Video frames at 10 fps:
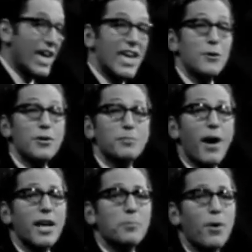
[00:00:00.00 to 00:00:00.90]
He was
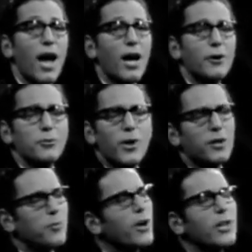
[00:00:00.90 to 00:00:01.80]
mighty proud
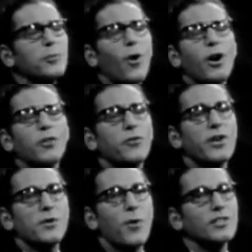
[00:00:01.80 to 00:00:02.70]
when World War
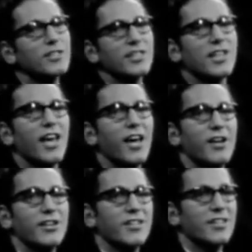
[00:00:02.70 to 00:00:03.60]
III was
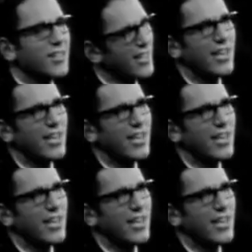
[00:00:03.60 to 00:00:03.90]
declared.